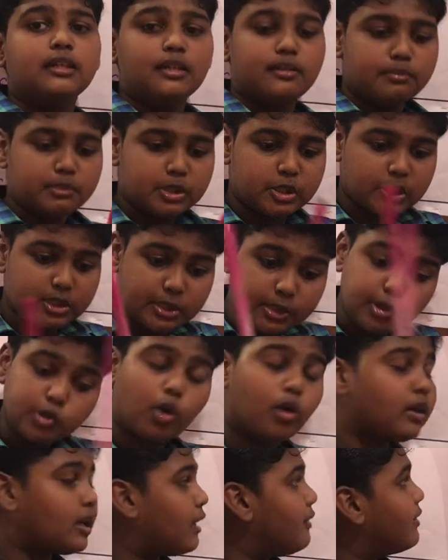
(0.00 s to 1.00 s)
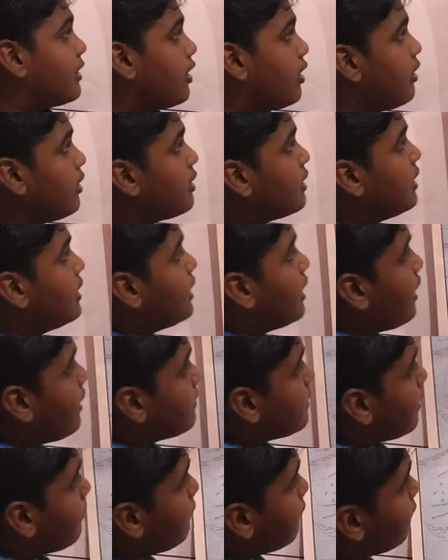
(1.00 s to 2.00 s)
which are snow covered are
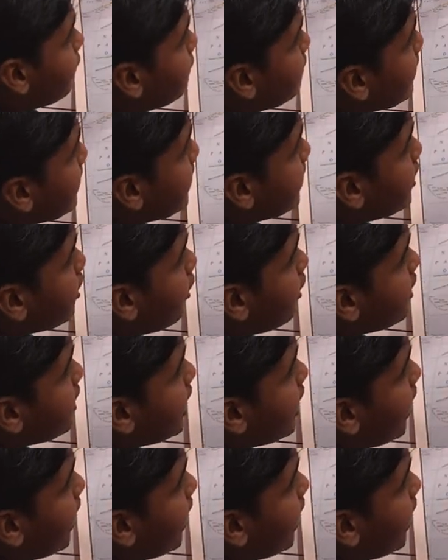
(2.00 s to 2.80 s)
the Victoria